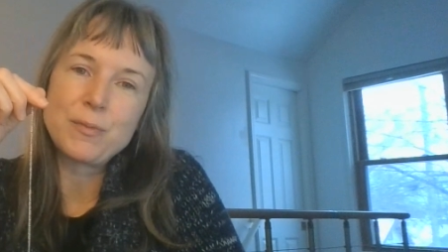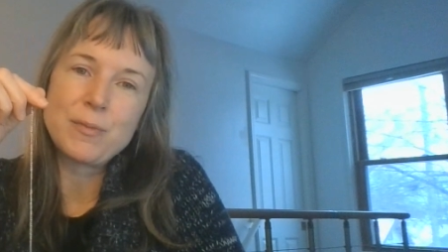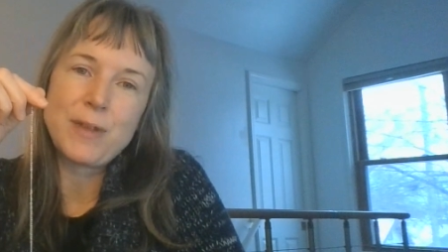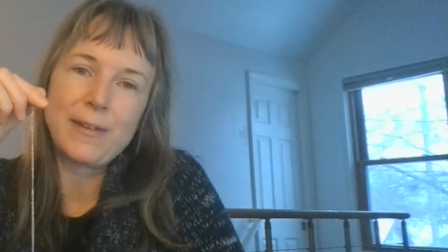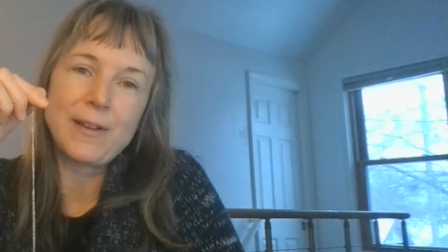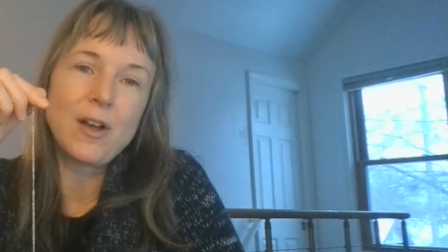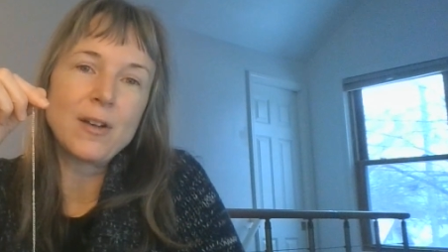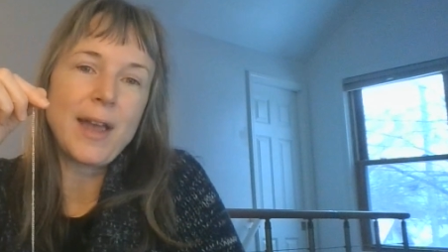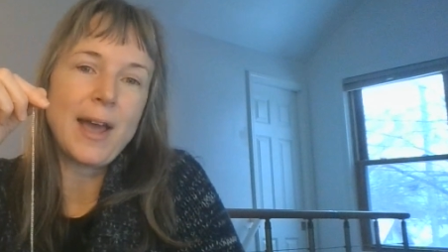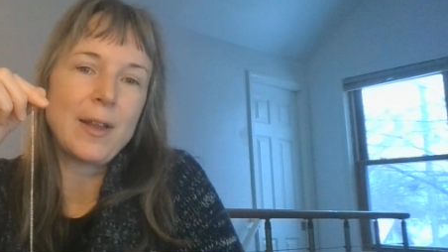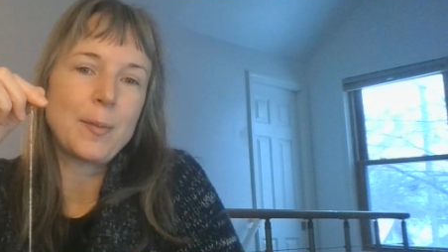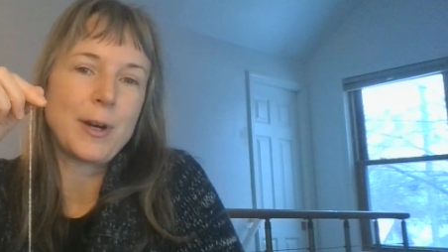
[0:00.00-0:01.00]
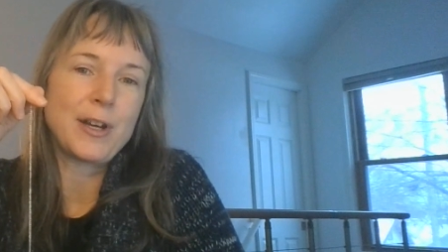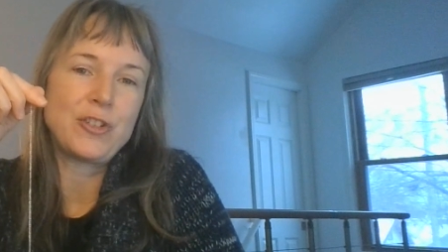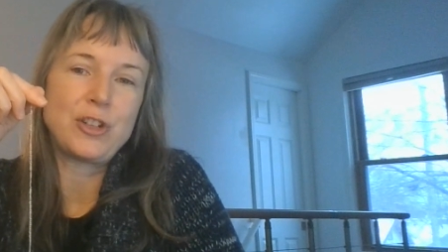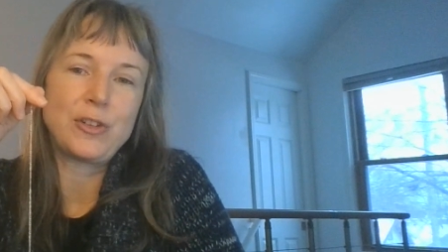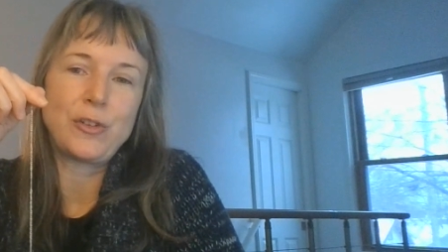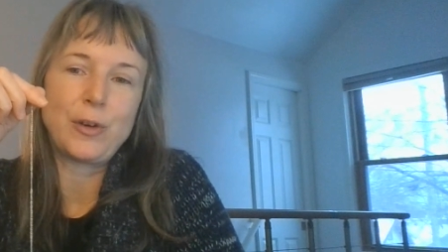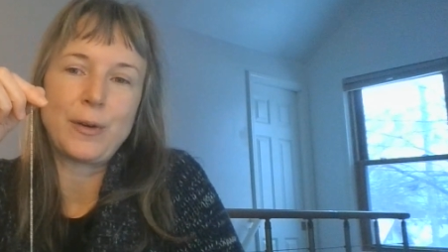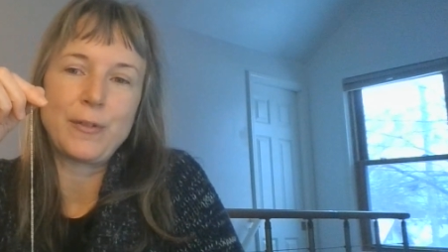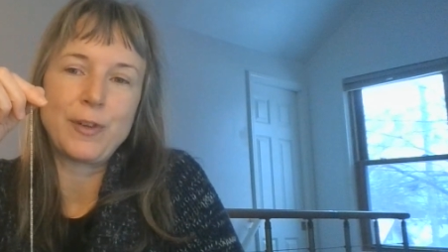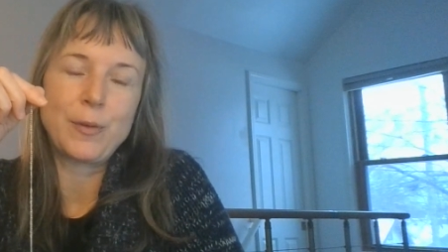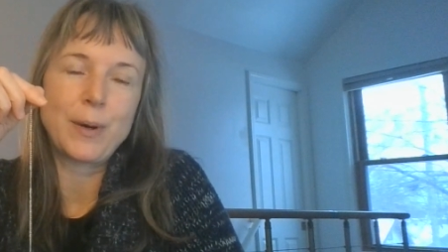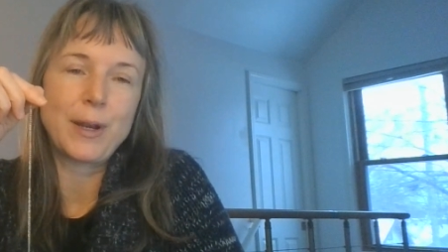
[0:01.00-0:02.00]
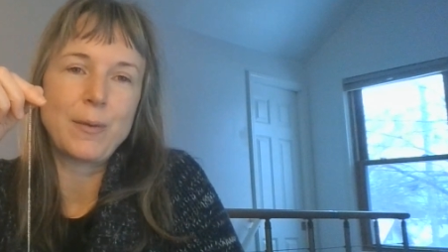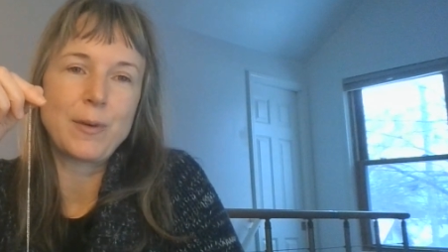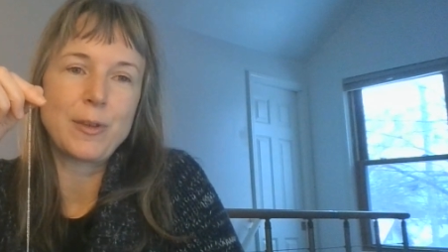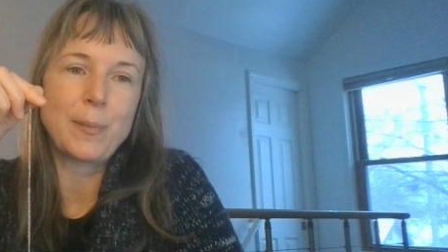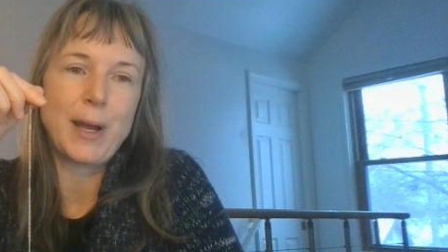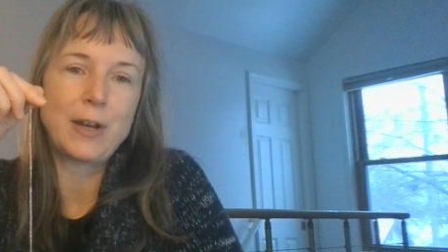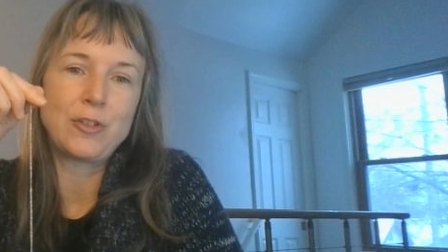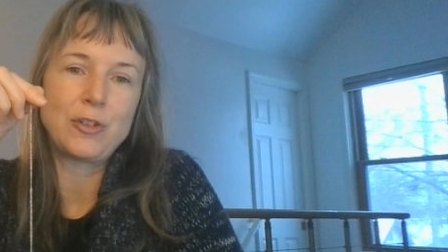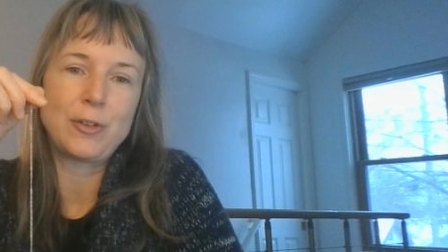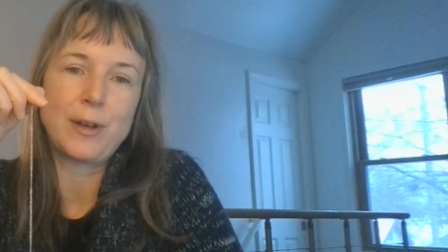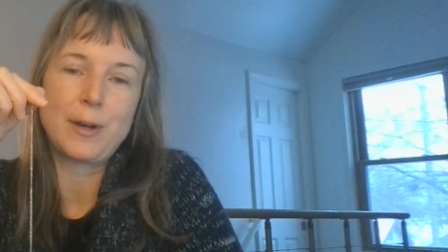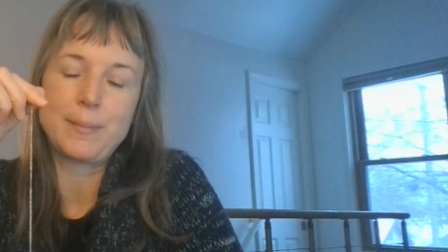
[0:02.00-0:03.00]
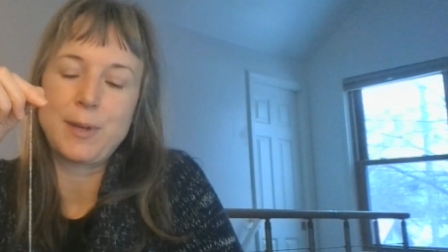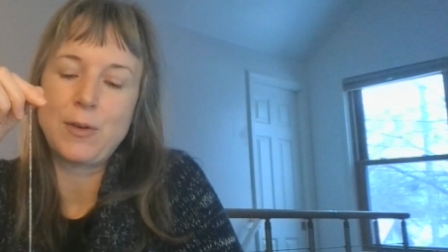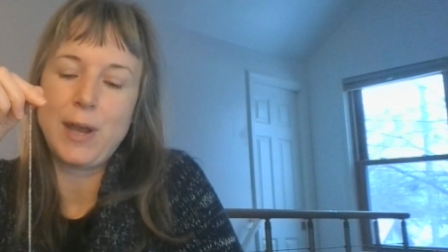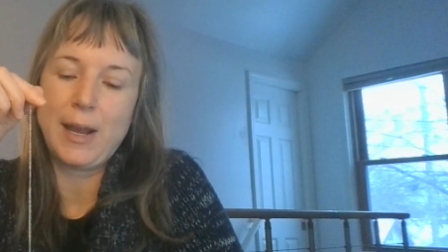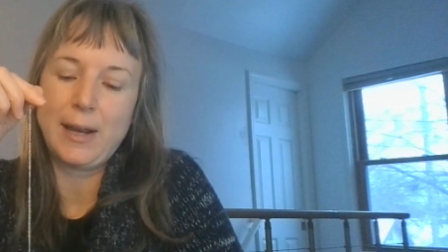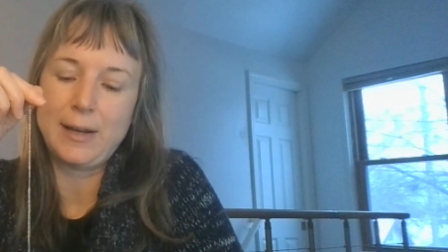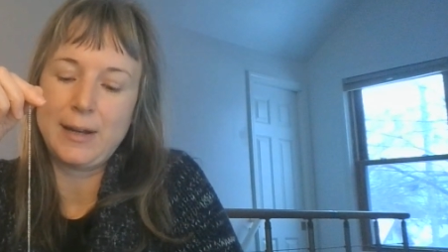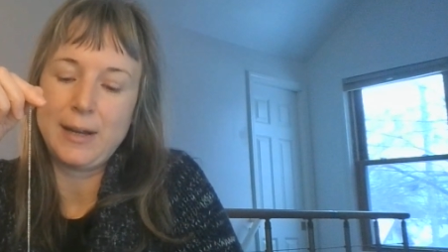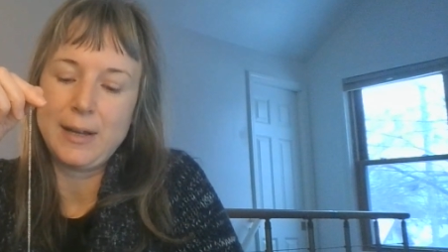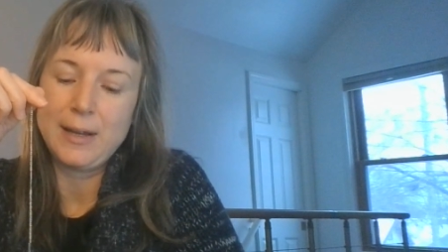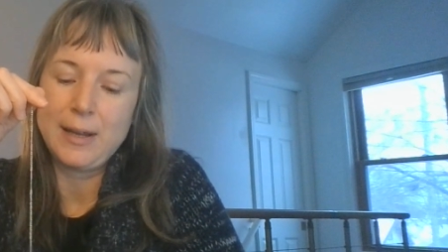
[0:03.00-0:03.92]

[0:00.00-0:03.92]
That's called calibration. So if you're working with a pendulum, you can,